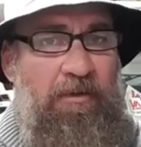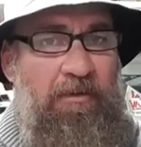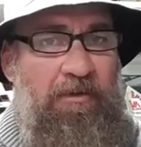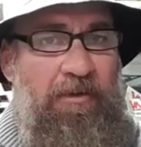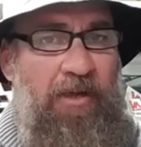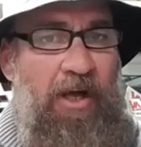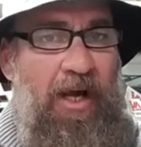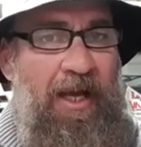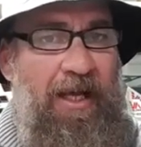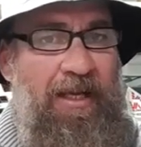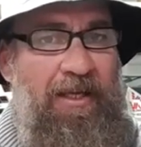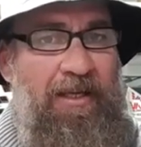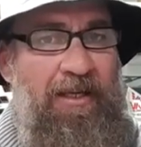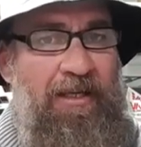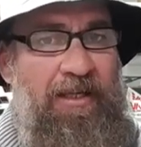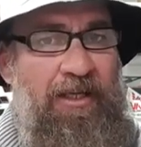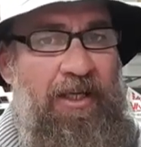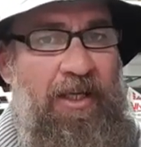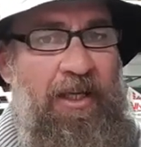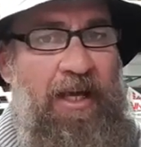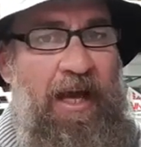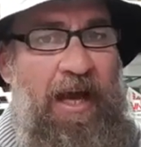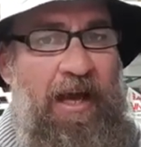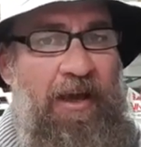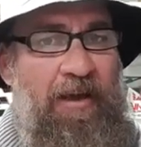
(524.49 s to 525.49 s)
Like,
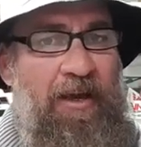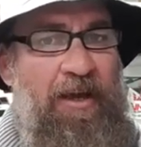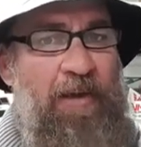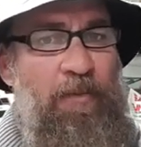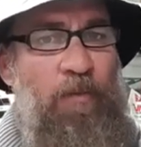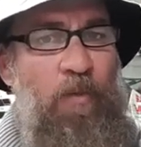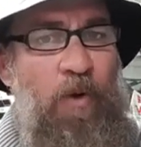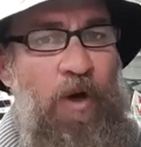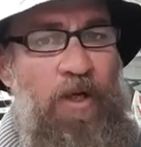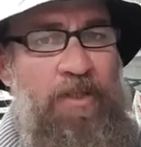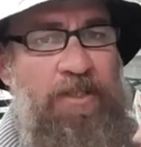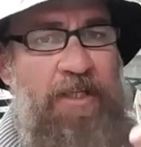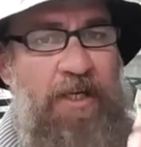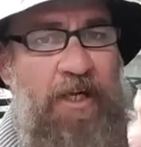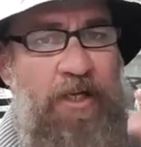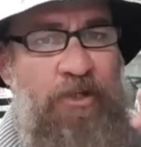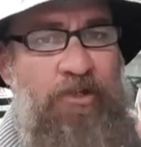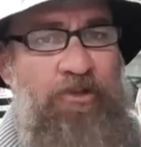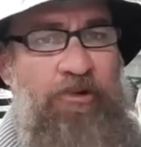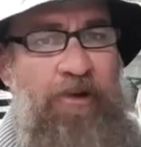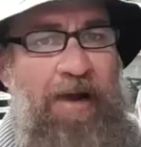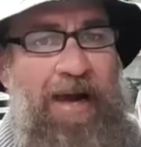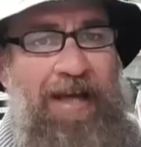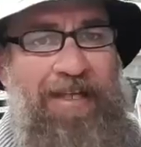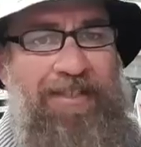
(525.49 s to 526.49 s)
you know, it wasn't a
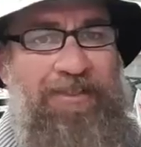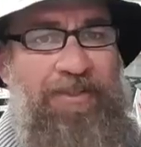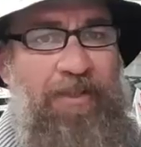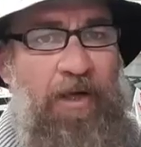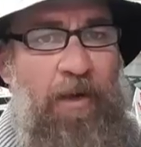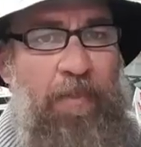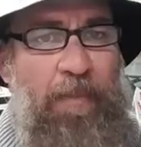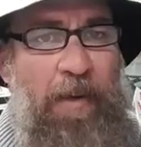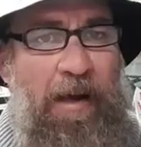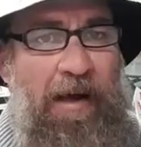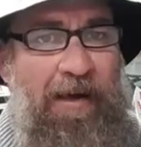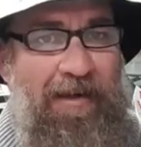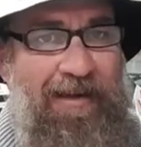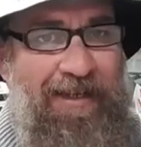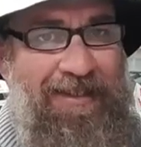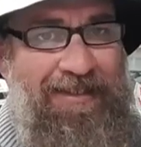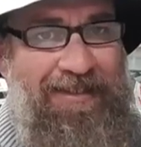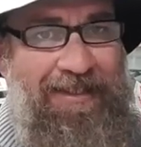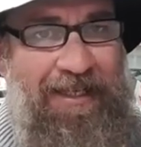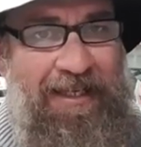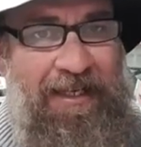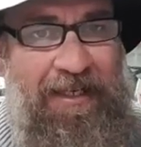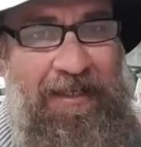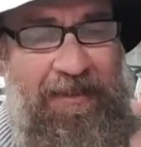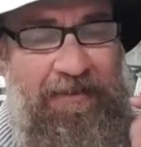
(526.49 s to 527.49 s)
track stopper. It
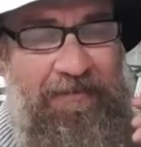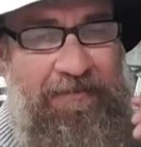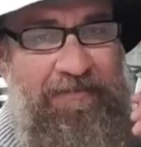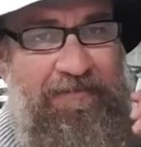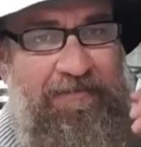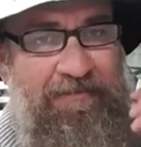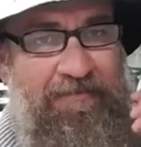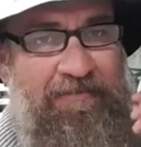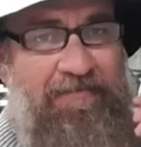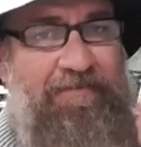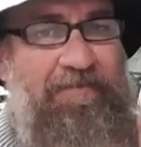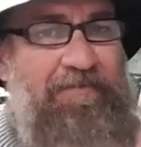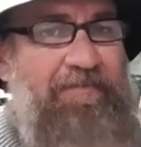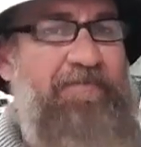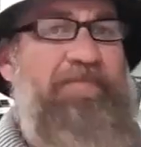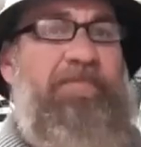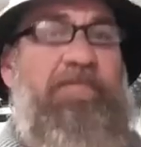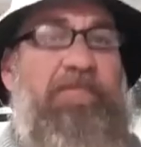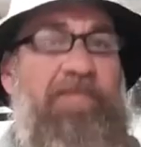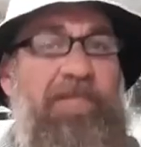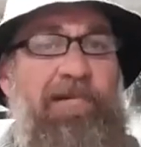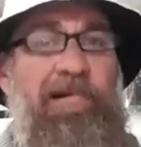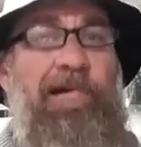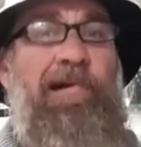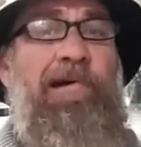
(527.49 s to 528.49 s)
didn't
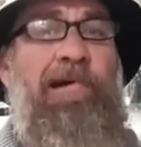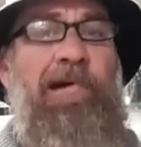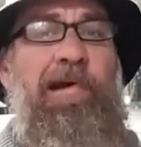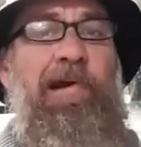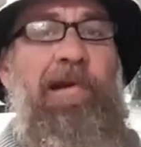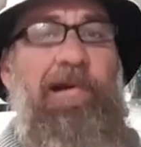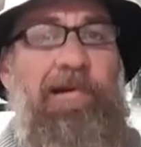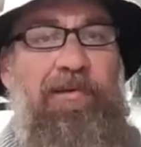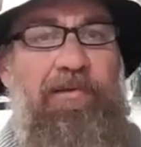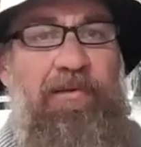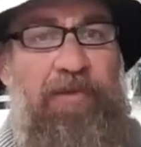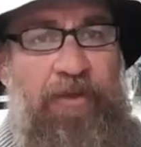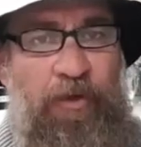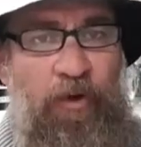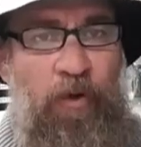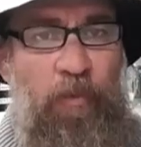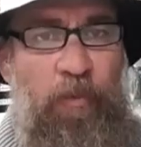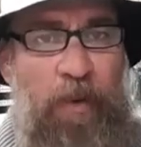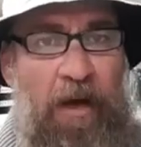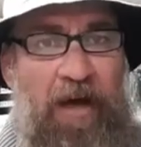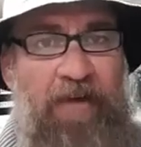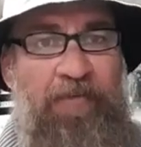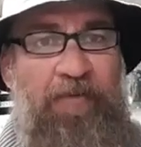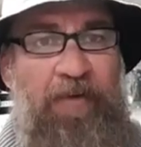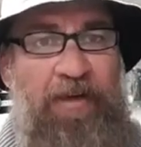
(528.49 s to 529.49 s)
little
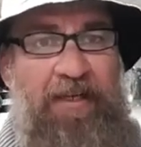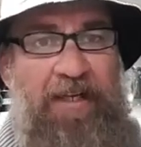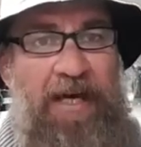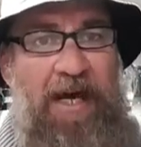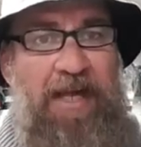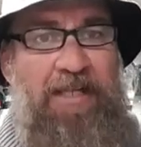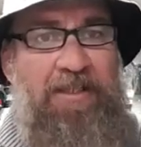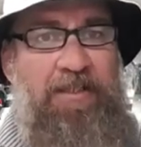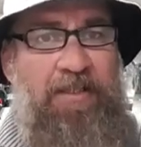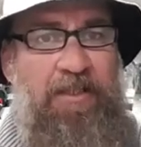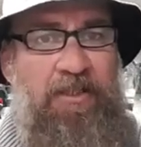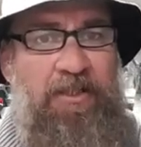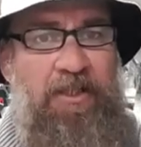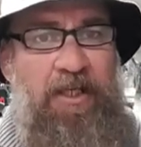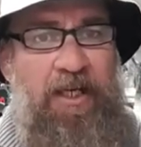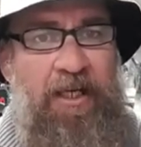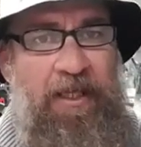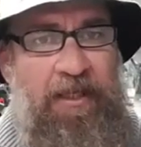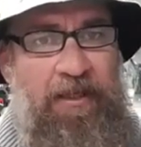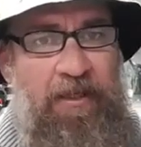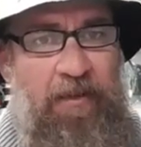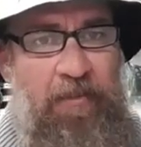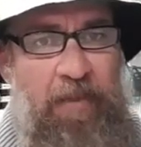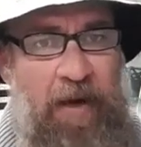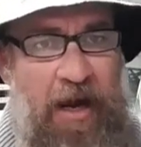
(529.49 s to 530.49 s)
puff of dust as you
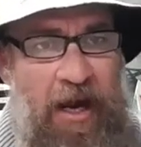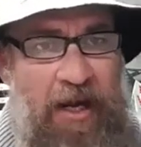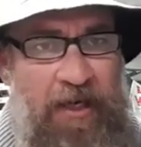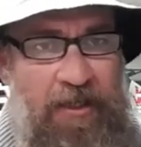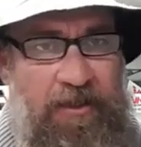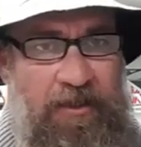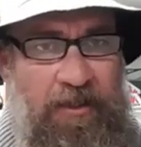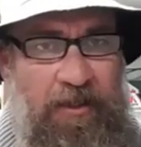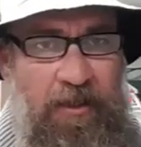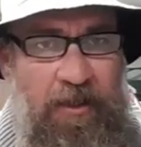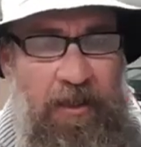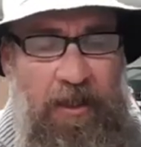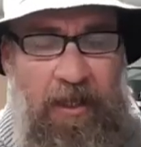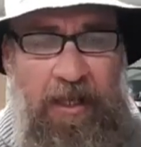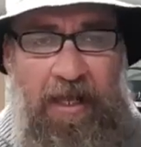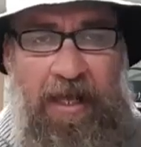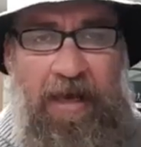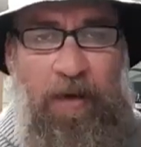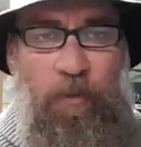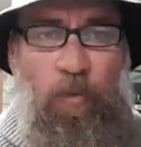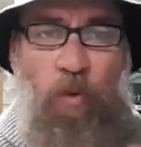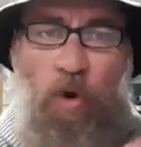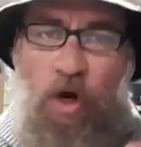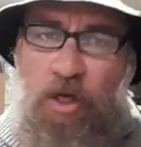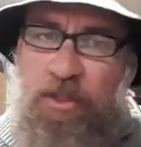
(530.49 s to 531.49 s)
hit the brakes.
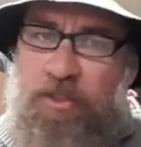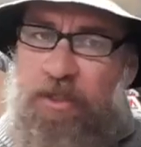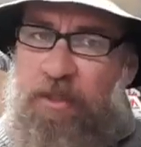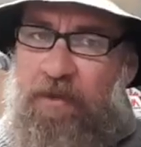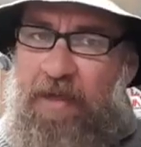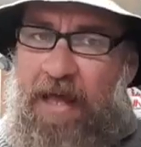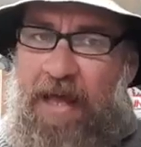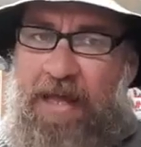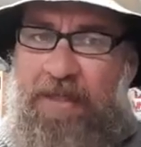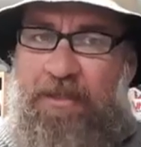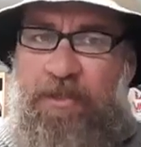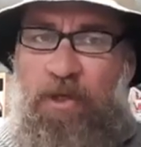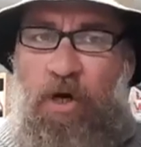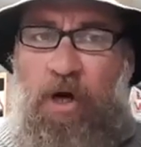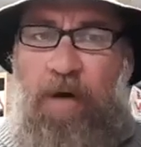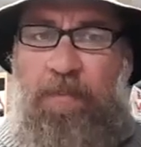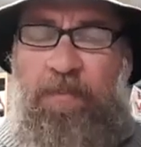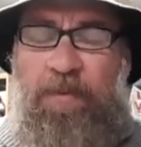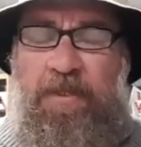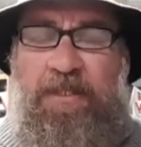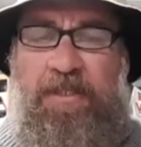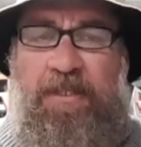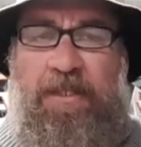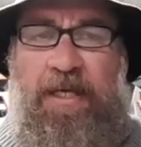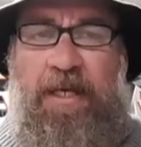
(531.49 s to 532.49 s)
It wasn't that type
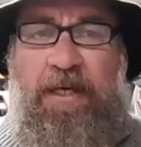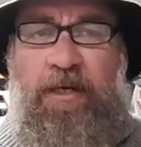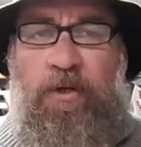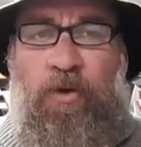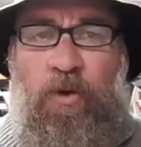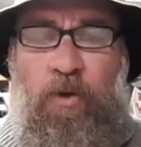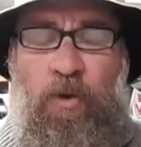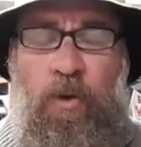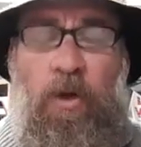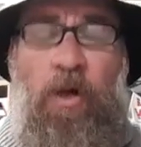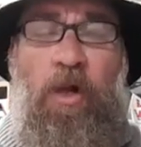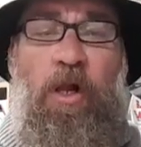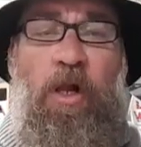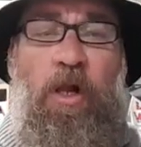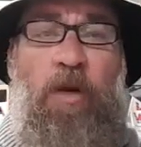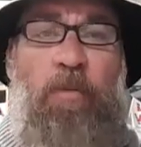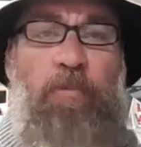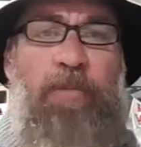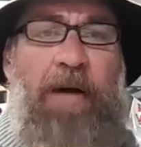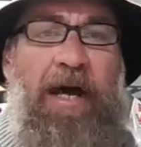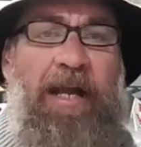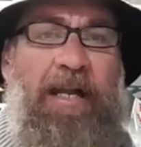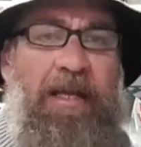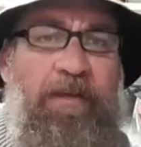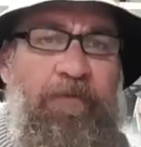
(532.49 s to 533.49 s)
of signal.
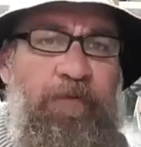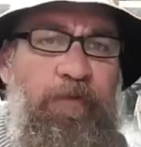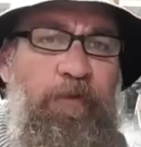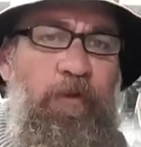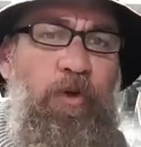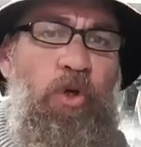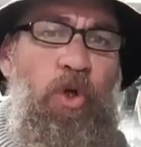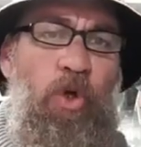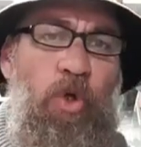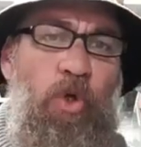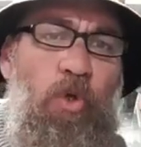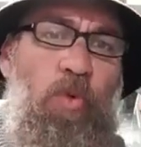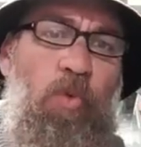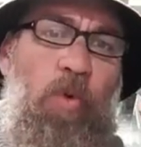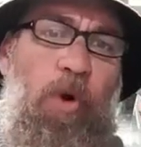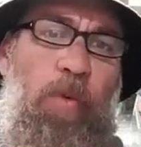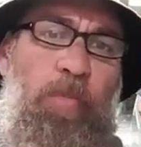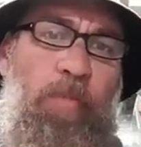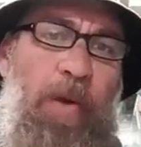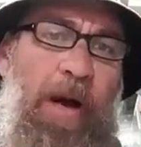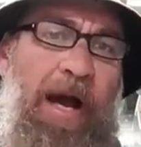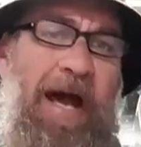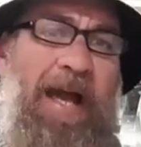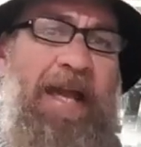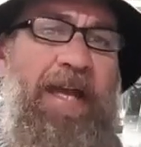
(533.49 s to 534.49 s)
But if you were
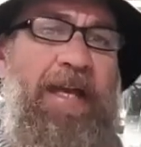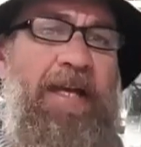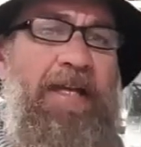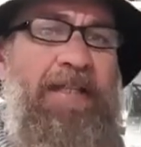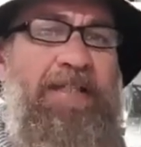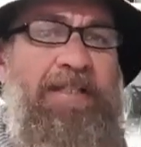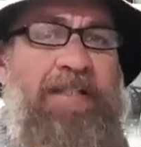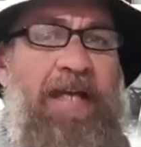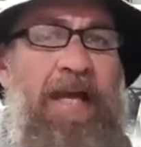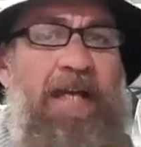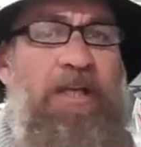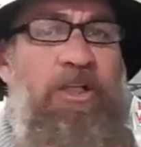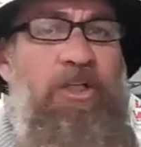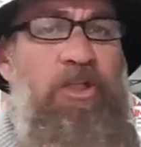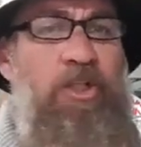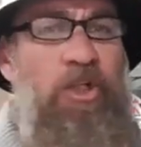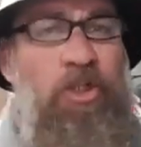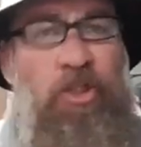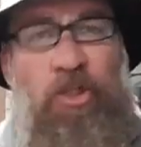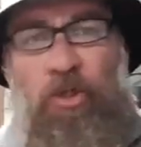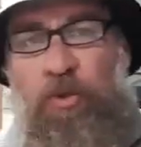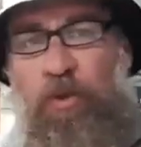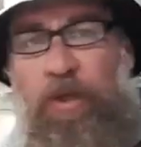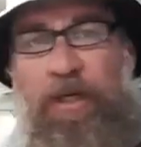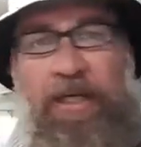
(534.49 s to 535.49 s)
paying
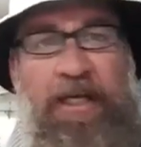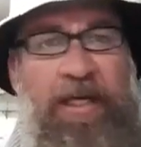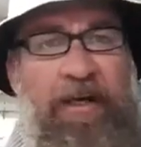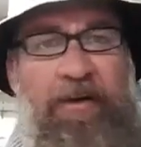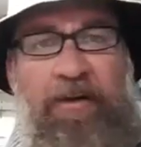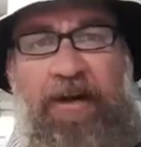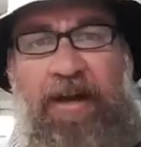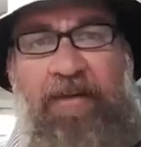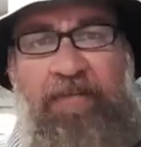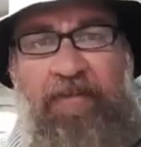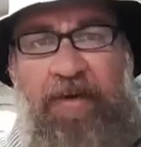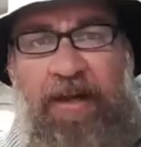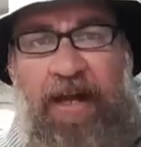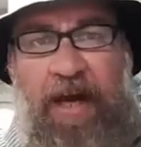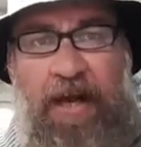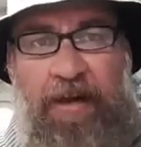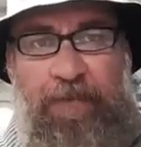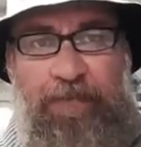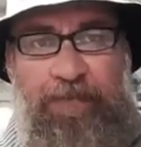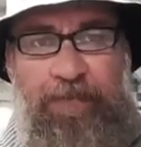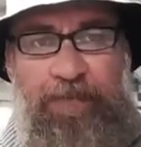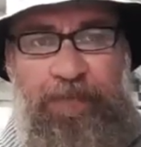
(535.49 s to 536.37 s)
attention, you would hear it every day.